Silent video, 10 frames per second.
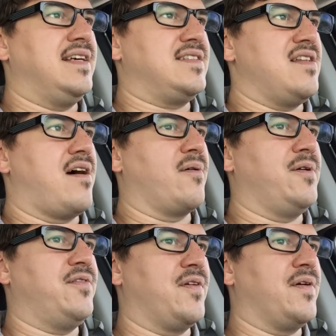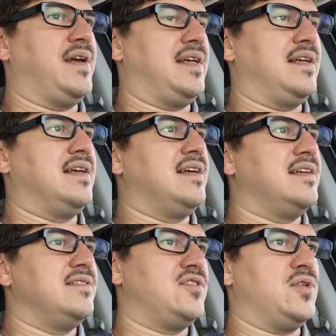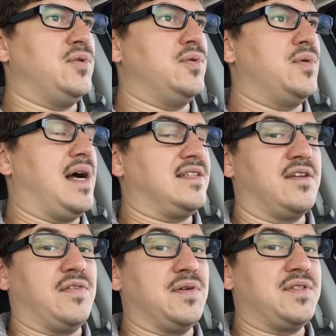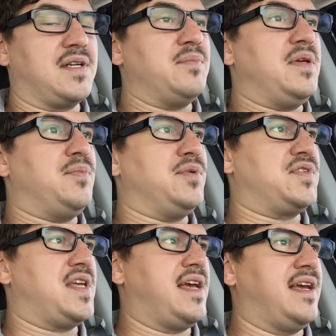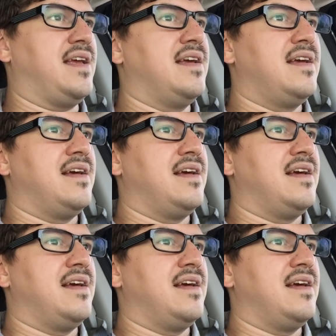It's not referring to, as I've heard some people say,